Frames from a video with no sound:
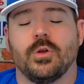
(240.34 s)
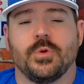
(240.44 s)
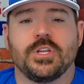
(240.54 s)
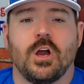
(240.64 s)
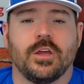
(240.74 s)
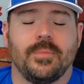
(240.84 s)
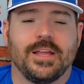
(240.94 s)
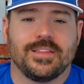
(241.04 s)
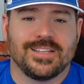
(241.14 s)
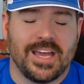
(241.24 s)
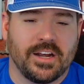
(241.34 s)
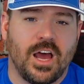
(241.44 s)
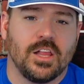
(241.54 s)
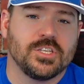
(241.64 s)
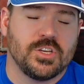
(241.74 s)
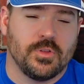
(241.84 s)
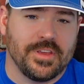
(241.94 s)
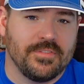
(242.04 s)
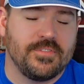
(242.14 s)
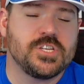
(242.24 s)
are we talking about the technology on
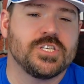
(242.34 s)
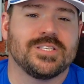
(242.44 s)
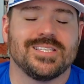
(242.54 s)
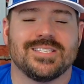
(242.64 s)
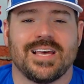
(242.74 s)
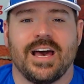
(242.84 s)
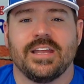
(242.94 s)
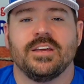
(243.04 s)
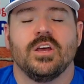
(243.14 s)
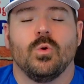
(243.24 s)
the efficiency side,